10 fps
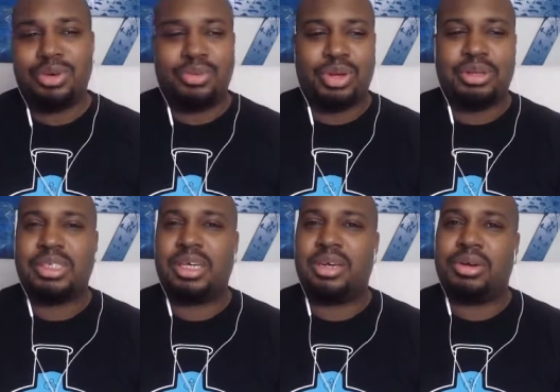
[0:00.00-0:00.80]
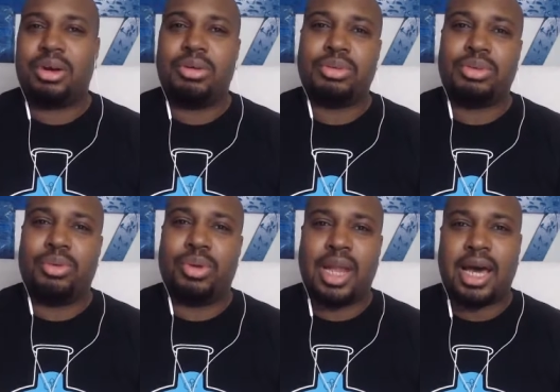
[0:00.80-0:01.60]
We've seen her go through
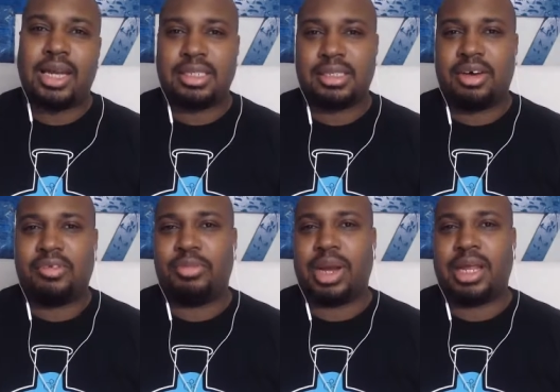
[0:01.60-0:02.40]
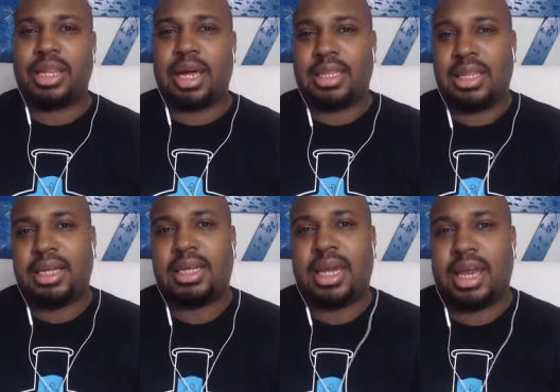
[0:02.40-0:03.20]
a lot of stuff, but I, I
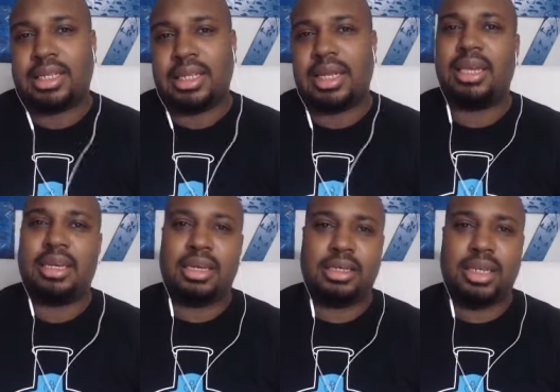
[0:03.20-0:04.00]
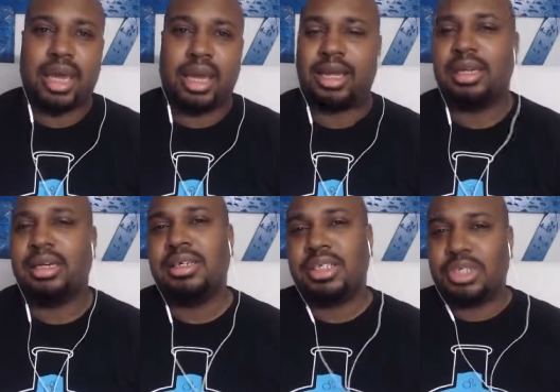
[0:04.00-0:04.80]
think that at the end of the day,
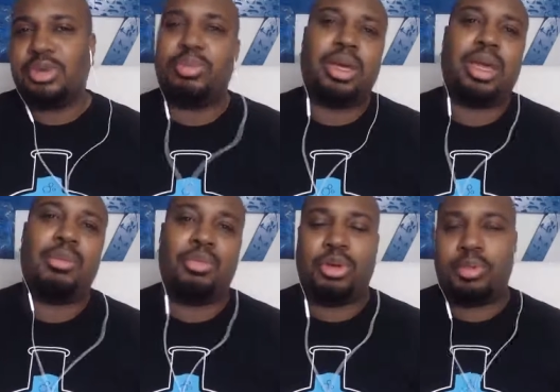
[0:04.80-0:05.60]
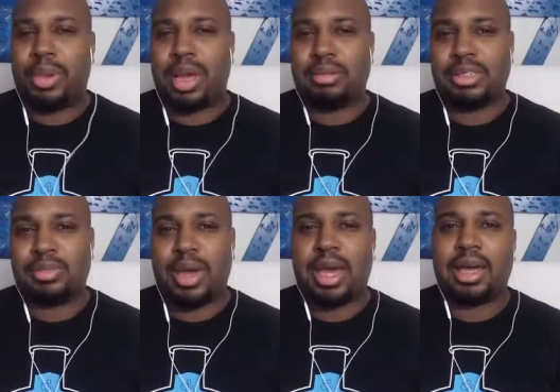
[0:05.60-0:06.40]
she'll be able to
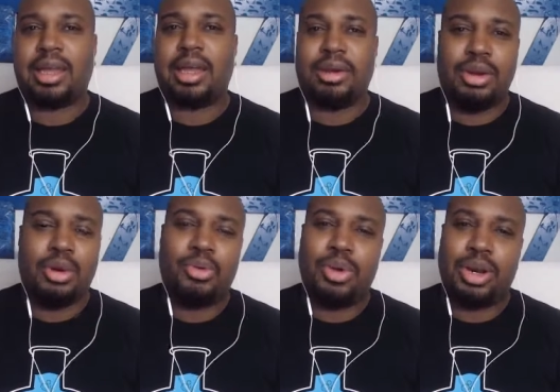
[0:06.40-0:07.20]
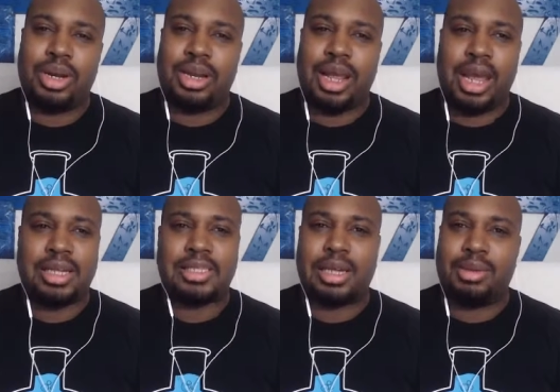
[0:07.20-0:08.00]
bounce back like no one
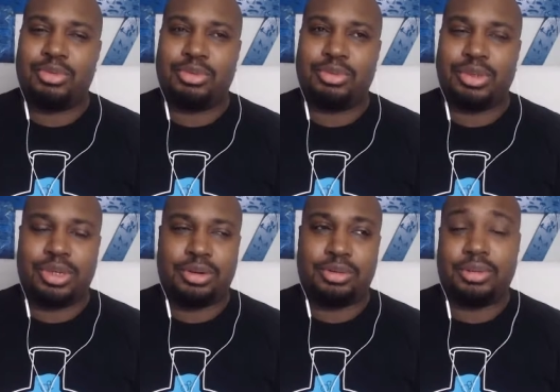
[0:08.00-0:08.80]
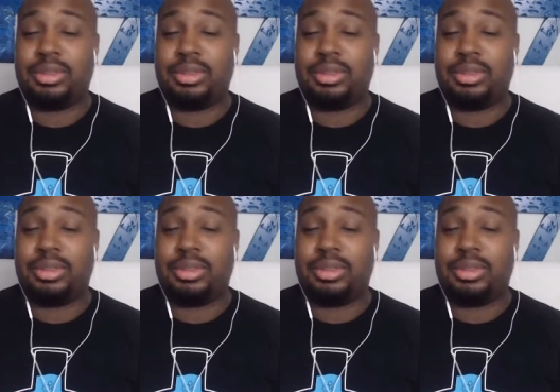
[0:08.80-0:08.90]
has able, you know,